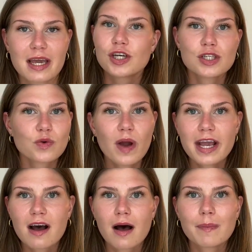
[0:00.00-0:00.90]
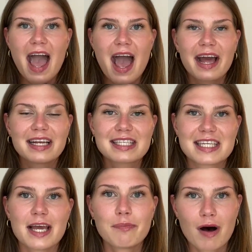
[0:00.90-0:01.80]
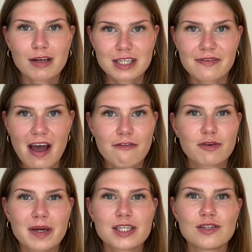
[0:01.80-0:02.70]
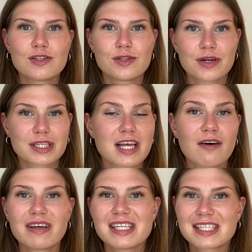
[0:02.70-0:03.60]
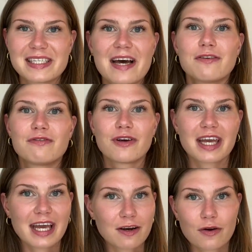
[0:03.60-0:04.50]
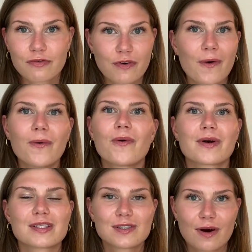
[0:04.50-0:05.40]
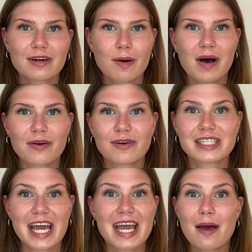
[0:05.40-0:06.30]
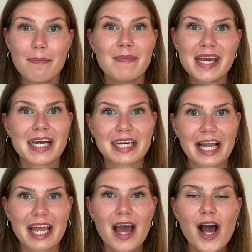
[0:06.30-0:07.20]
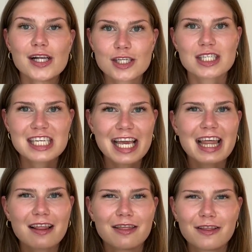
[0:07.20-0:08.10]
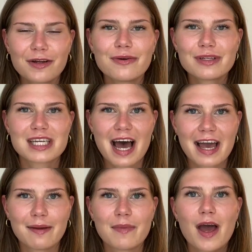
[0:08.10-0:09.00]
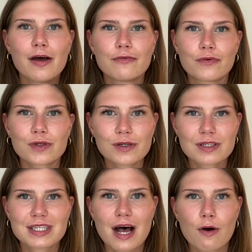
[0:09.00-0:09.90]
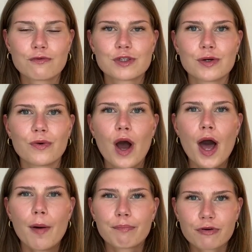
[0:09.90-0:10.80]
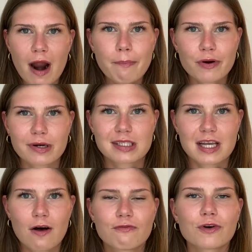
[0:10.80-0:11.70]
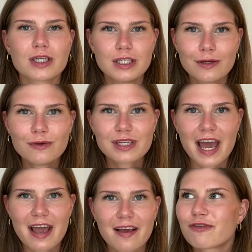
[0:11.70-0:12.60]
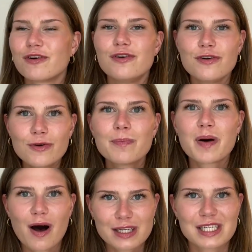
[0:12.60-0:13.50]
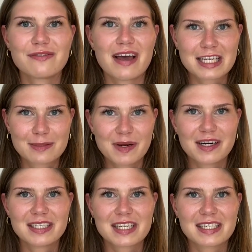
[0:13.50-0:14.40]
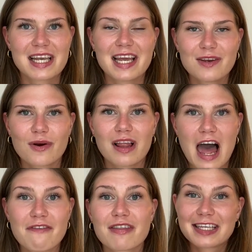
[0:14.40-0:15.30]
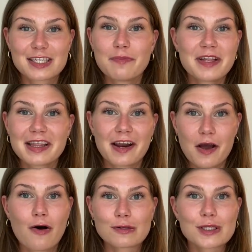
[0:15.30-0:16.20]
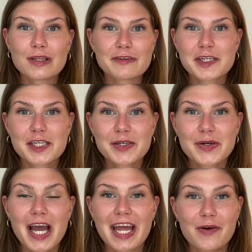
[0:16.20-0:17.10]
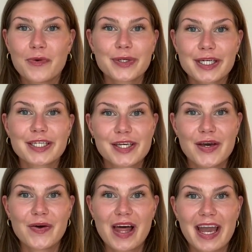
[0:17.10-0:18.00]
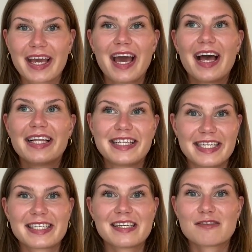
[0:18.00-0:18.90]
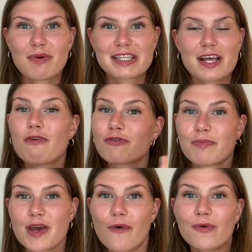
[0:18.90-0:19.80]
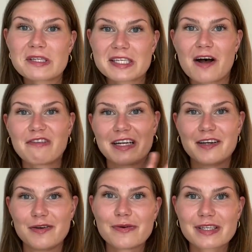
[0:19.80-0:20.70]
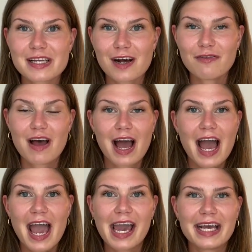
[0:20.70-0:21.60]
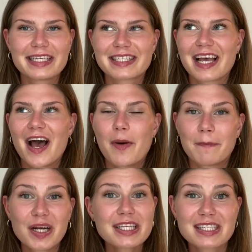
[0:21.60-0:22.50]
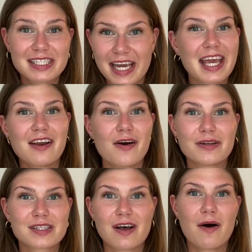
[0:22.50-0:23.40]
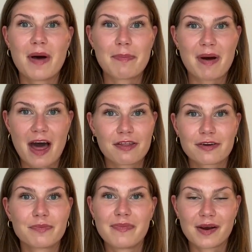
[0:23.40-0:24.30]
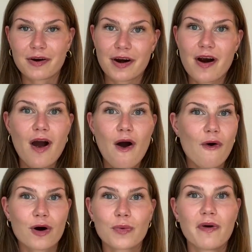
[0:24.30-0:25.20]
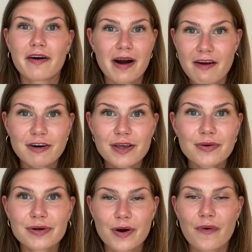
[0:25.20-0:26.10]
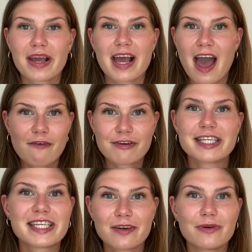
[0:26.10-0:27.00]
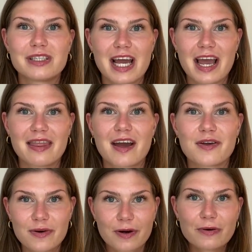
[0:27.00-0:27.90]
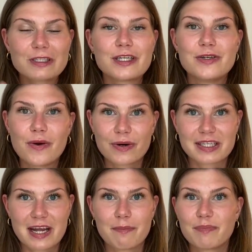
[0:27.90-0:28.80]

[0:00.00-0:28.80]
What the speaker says: Just wake up and say positive affirmations to yourself instead of looking at your phone or starting about your day immediately. Just take that little time for yourself to prep yourself for a new day, for new positive experiences in your life. And something that I also love to do in order to distance myself from the old self and the new self is put sticky notes on my bathroom mirror, or wherever you're going every single day that you're going to notice them.